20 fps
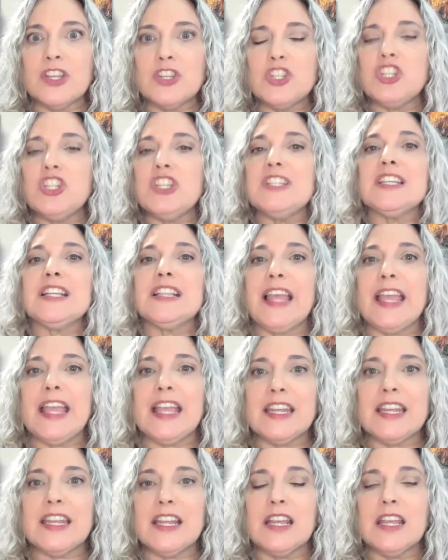She
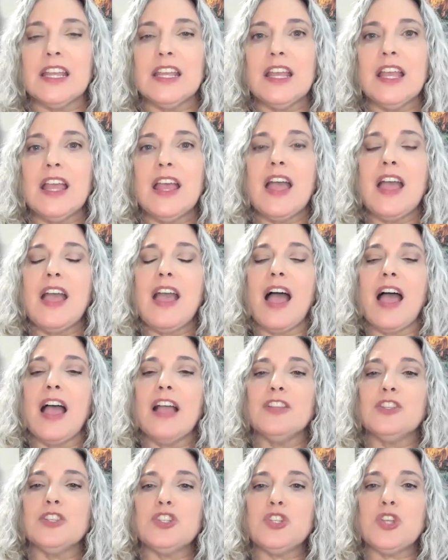delayed it.
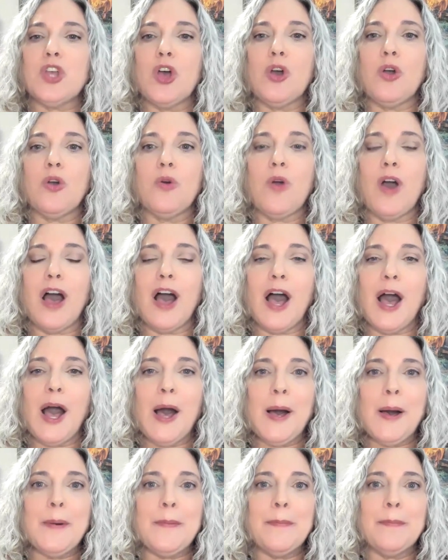And so
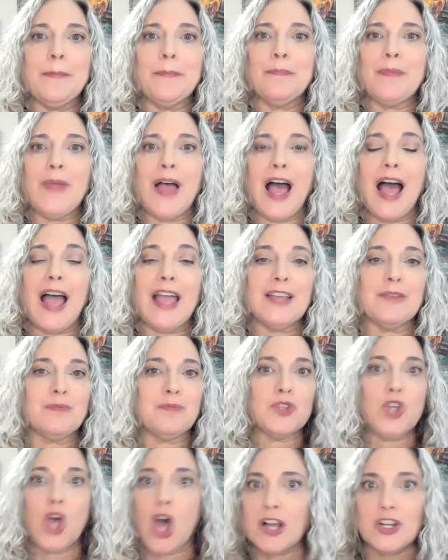I
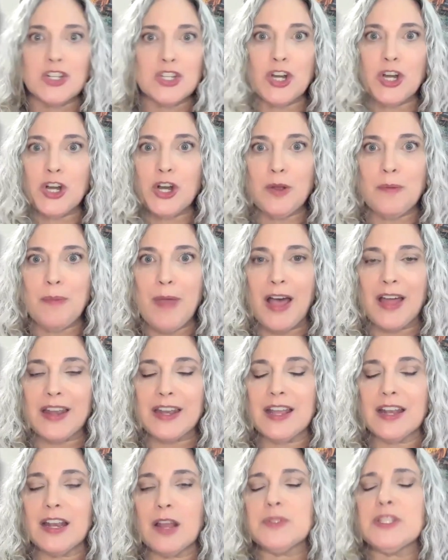talked to her about
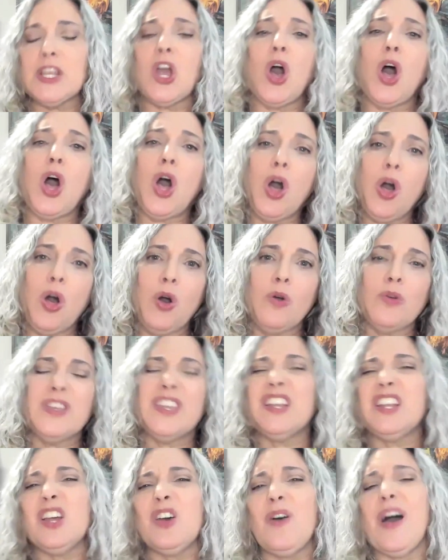it and I was like, "Oh,
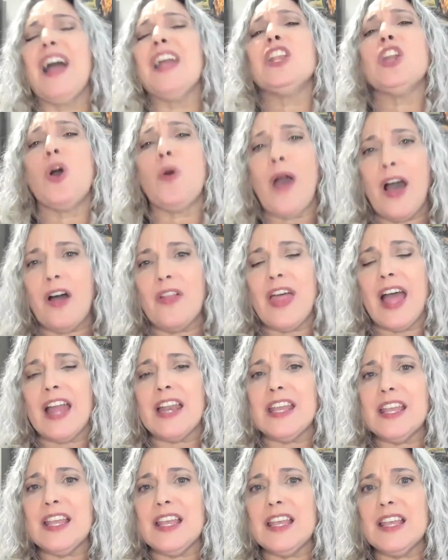I know how that
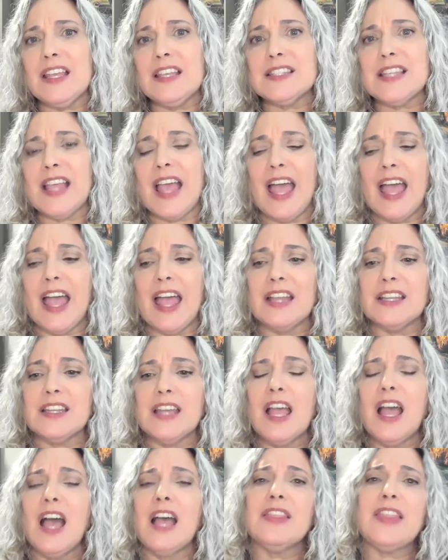is. And
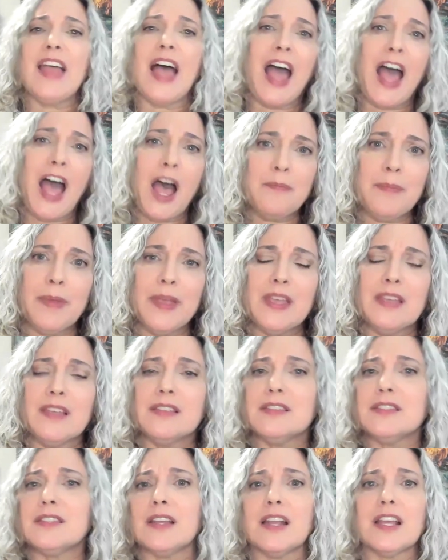that
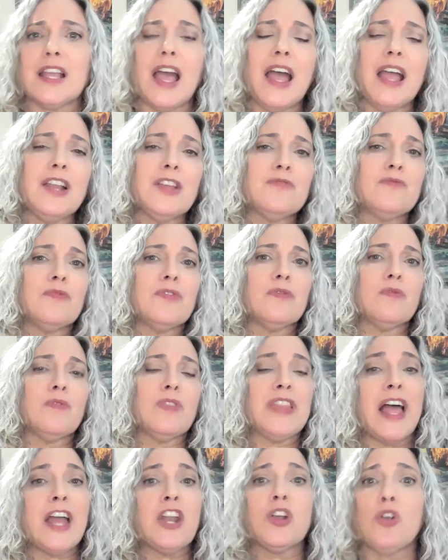happens." And I kind of
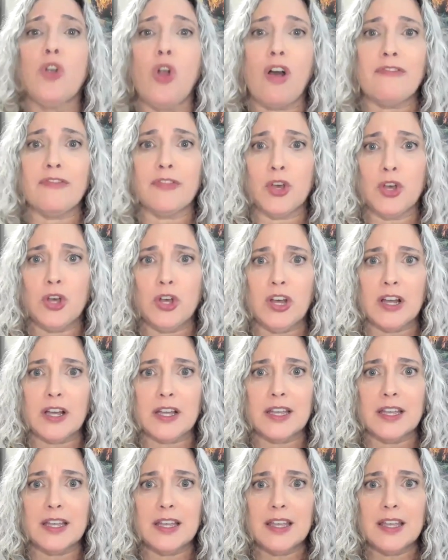let her off the hook.